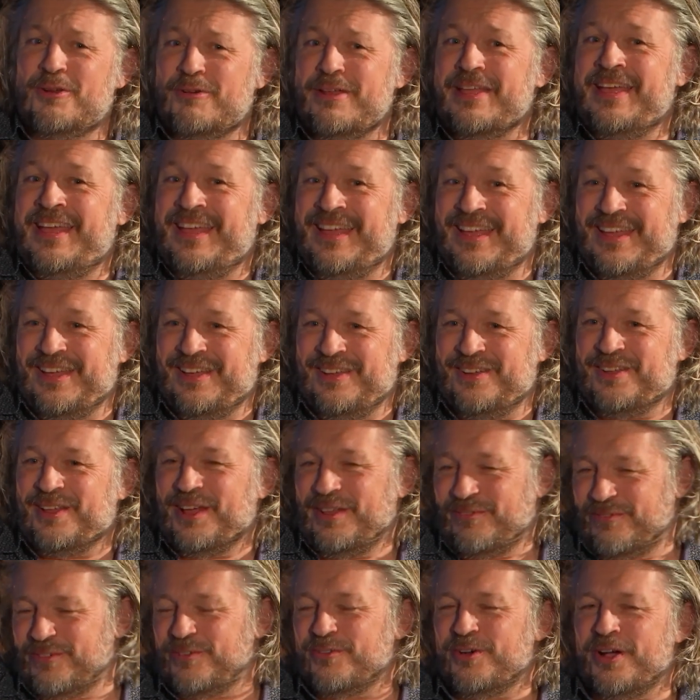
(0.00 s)
You're in
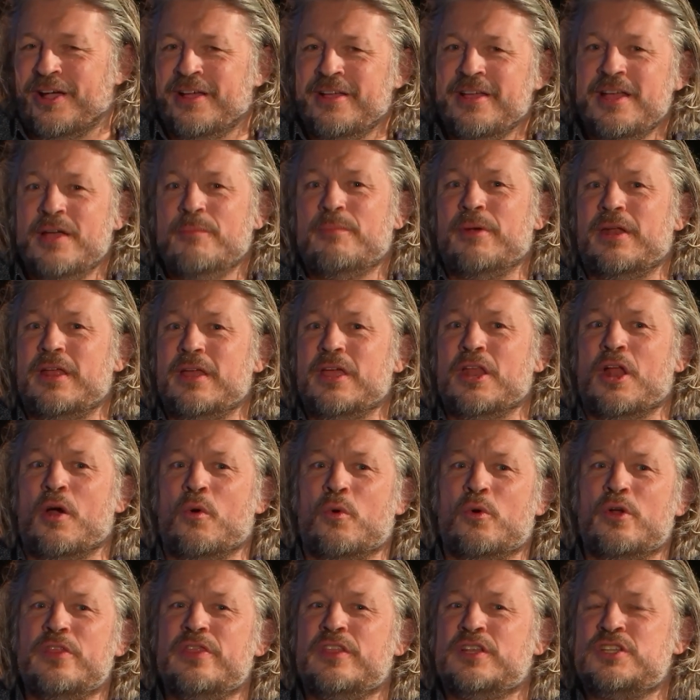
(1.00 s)
for work. But, you
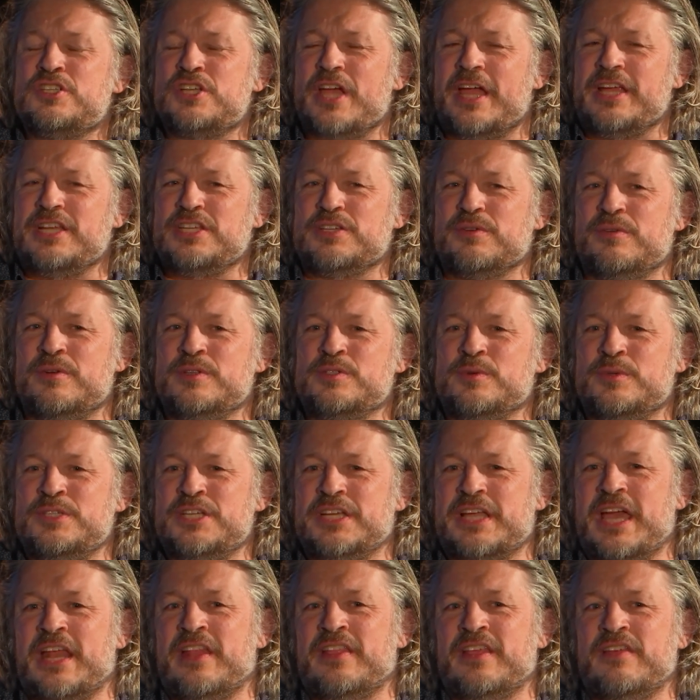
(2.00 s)
know, or in the changing rooms,
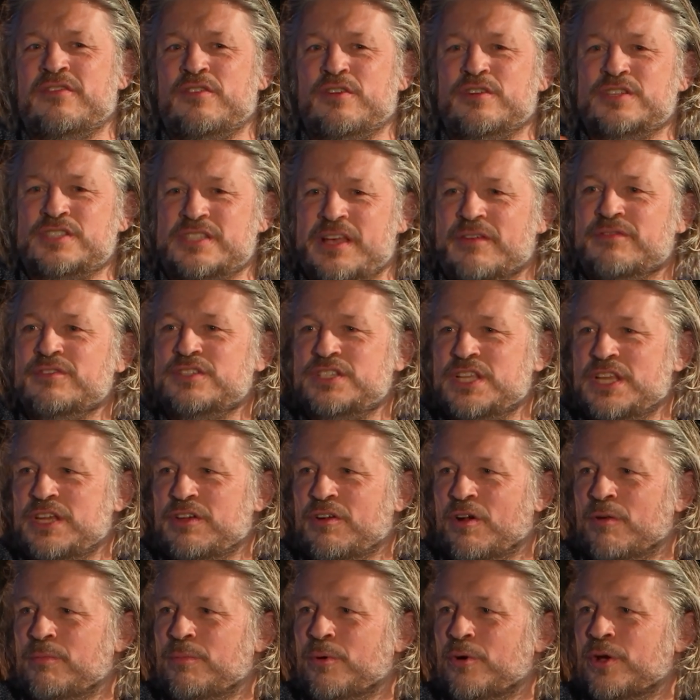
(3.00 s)
which, again, I think if you're a
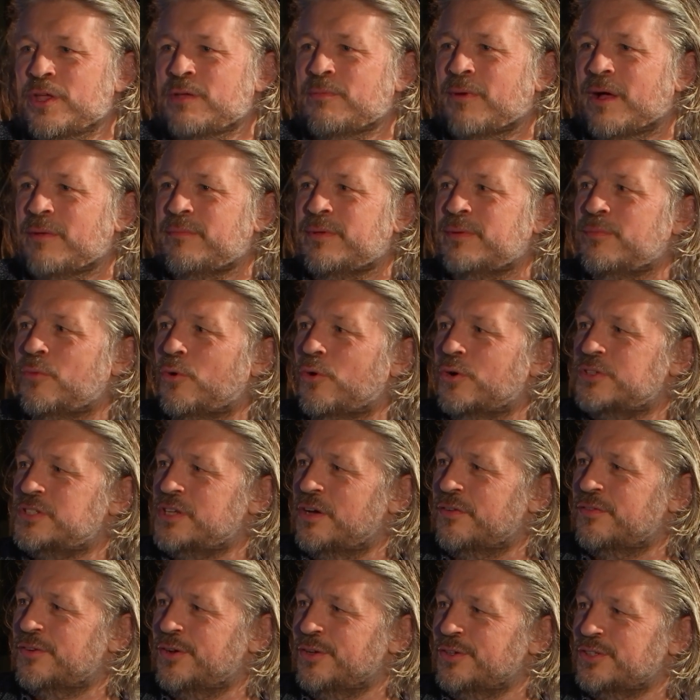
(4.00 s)
17-year-old boy, you might be more
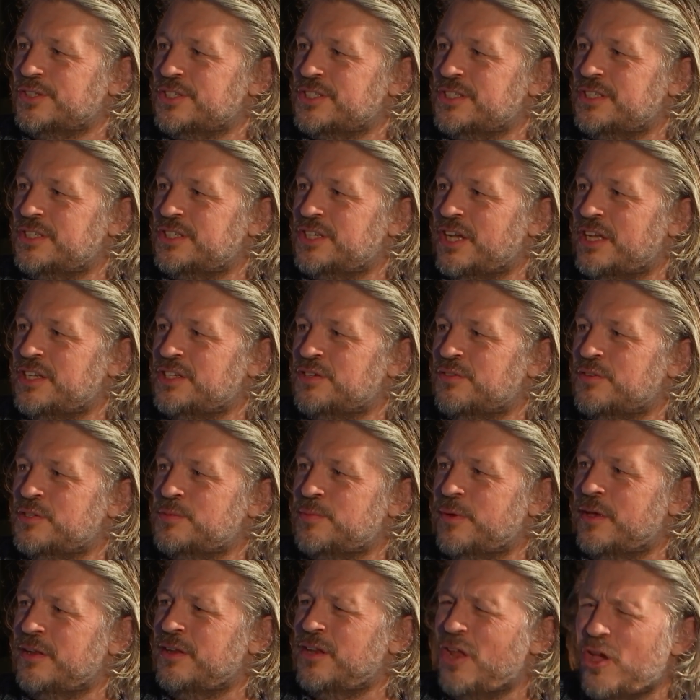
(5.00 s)
self-conscious than changing
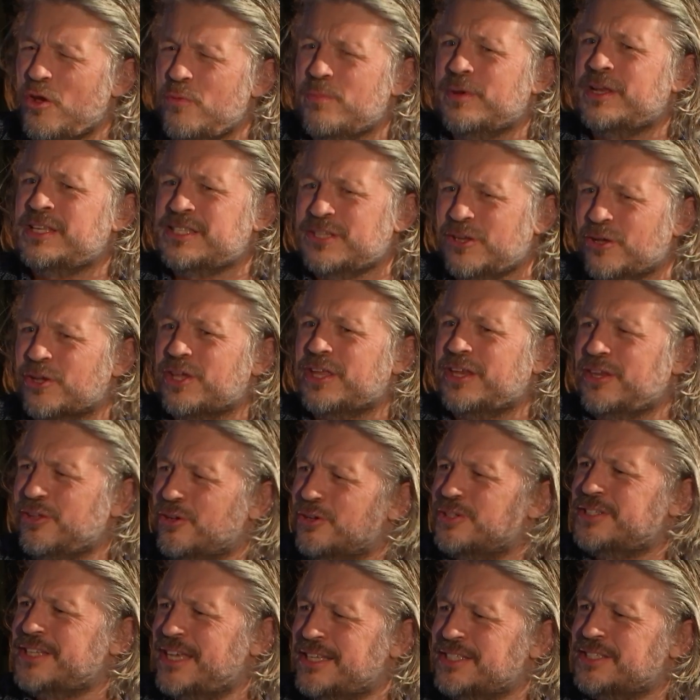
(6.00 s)
rooms, but nobody's looking at
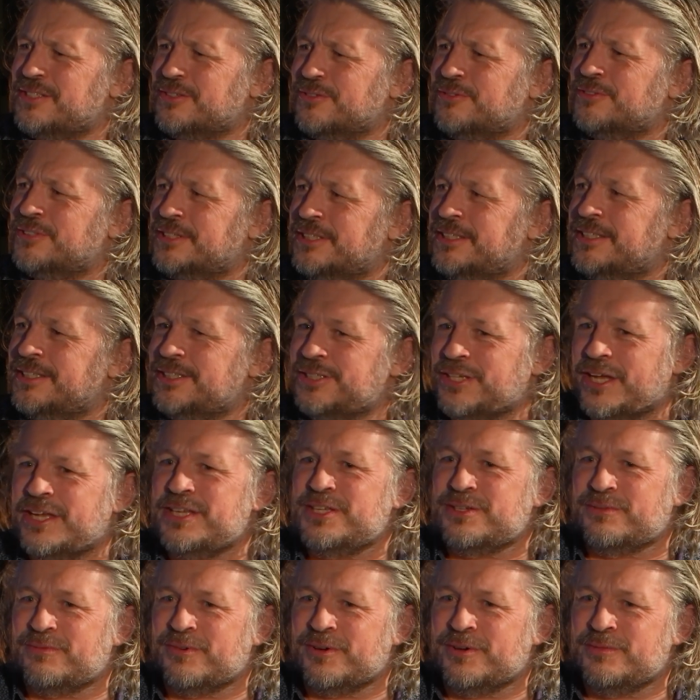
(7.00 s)
your testicles in the
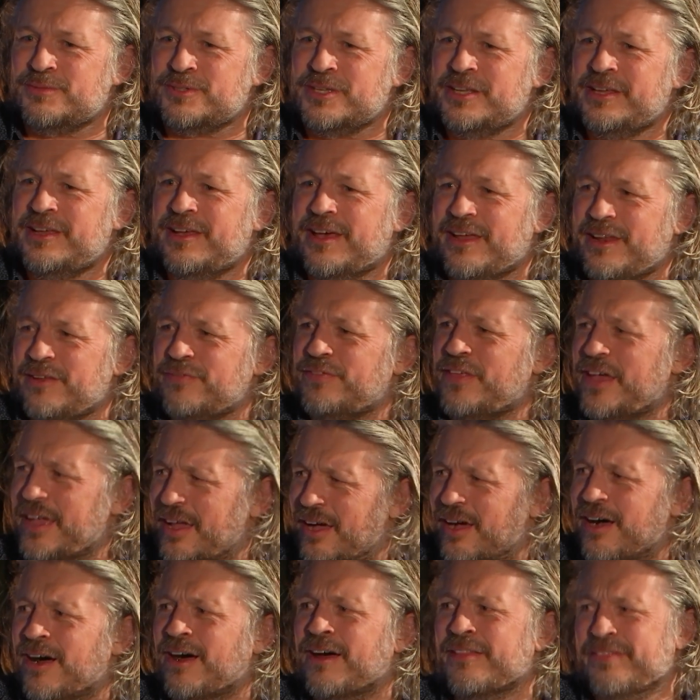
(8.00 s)
changing rooms. And if
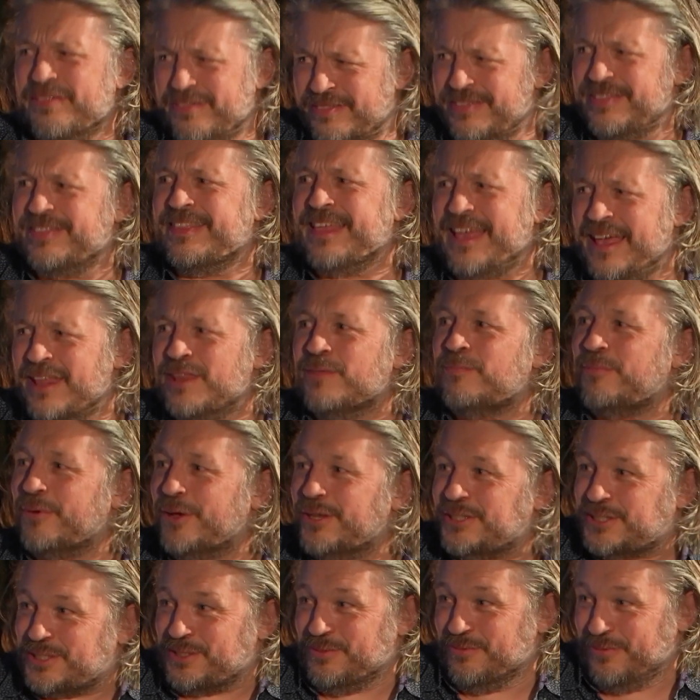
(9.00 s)
they are, they're the
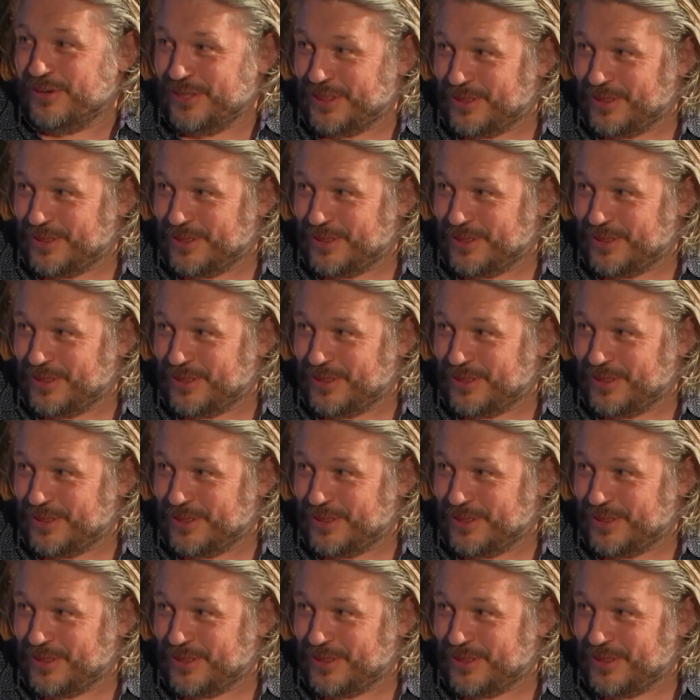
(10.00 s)
person.